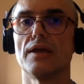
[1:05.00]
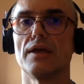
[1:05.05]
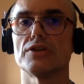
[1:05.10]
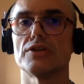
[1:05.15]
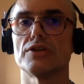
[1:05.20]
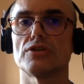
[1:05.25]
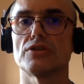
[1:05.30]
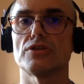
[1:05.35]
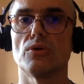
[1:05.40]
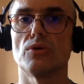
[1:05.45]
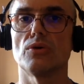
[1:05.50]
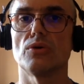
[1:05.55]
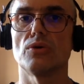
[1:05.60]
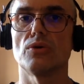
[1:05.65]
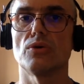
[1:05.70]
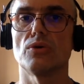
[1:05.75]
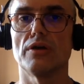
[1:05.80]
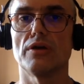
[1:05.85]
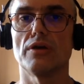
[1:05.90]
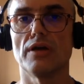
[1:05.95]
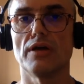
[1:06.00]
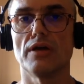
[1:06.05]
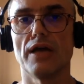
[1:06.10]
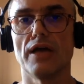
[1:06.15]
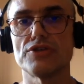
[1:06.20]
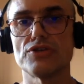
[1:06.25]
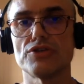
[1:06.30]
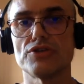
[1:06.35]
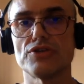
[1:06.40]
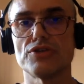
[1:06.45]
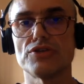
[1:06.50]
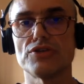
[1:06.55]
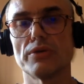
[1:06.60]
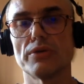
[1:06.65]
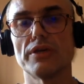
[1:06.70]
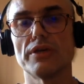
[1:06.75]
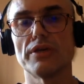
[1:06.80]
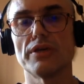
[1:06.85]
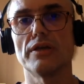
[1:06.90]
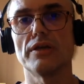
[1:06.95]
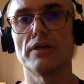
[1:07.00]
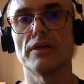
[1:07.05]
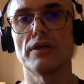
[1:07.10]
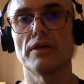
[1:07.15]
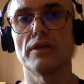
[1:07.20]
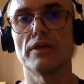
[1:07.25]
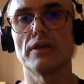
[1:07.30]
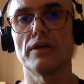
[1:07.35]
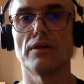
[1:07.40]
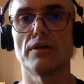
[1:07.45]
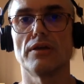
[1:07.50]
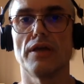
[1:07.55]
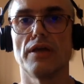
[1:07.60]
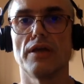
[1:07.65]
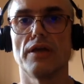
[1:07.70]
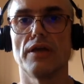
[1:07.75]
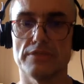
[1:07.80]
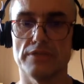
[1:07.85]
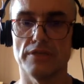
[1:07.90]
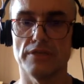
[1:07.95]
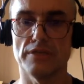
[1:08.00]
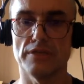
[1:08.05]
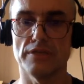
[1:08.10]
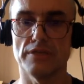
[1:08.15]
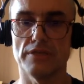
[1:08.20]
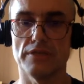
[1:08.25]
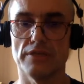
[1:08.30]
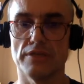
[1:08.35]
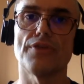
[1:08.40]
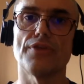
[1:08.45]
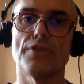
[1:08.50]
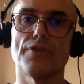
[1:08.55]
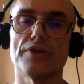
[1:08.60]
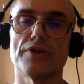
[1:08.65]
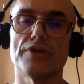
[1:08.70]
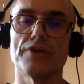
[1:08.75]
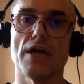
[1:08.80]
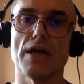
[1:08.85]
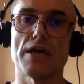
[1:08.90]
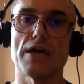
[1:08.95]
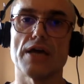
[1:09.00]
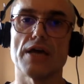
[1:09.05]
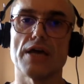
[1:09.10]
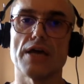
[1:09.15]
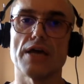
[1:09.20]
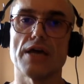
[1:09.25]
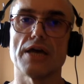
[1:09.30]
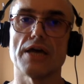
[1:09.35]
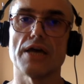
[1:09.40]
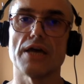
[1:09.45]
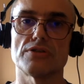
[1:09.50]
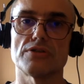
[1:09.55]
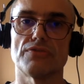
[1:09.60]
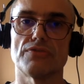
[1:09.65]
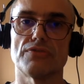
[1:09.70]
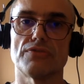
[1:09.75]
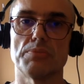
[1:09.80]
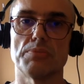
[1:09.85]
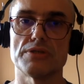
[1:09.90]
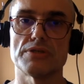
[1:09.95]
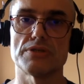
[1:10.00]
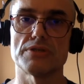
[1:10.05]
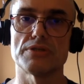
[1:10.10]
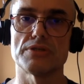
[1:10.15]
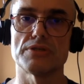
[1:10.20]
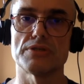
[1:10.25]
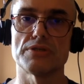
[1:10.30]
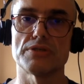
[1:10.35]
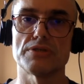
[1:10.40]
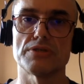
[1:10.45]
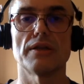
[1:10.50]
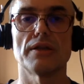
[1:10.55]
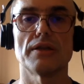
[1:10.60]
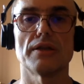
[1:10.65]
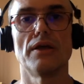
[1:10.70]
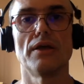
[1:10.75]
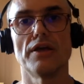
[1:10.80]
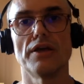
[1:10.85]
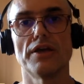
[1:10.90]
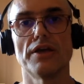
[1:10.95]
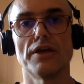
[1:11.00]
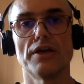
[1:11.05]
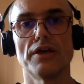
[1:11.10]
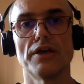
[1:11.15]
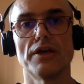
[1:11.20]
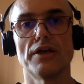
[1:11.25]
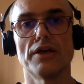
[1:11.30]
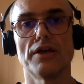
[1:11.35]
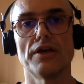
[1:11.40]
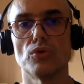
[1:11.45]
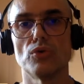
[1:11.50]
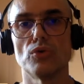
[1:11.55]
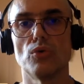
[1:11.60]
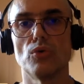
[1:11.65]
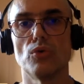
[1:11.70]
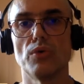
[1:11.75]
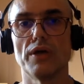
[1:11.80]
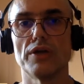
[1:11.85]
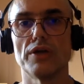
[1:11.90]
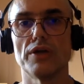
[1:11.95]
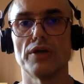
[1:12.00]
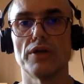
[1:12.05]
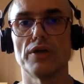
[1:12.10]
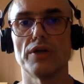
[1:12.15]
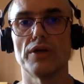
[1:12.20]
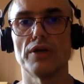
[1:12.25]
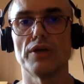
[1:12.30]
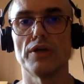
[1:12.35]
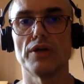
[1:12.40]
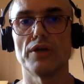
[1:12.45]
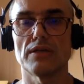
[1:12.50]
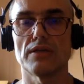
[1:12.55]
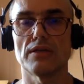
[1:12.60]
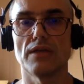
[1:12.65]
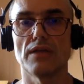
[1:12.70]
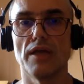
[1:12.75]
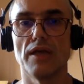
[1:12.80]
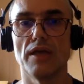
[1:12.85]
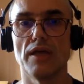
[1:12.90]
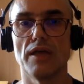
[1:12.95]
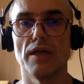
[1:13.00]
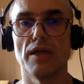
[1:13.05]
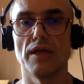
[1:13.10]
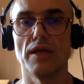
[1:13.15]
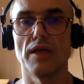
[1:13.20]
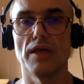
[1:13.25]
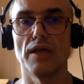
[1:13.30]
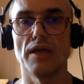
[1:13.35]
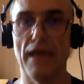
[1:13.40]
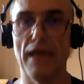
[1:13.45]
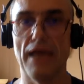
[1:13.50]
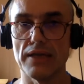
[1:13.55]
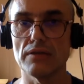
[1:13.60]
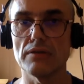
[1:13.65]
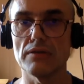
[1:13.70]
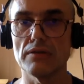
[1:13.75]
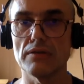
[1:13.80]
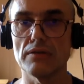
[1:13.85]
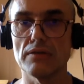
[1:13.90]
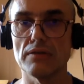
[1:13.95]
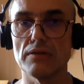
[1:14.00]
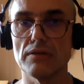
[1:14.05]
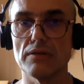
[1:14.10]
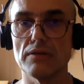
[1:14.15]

So, as usually, as in all the other aspects of the business plan, here too, when you set a plan,